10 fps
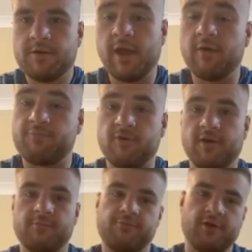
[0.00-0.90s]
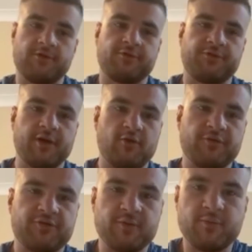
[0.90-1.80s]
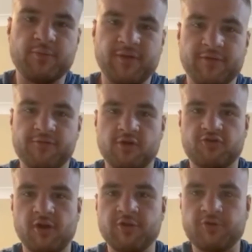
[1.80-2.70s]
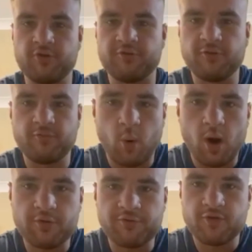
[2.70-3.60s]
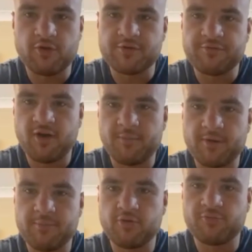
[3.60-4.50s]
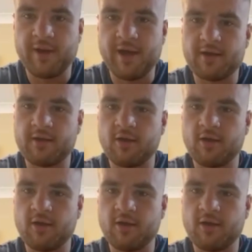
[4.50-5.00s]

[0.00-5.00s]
Yeah, brilliant. Brilliant to see. Obviously, we've had the frustration of the Wilder Fury fight being pushed back.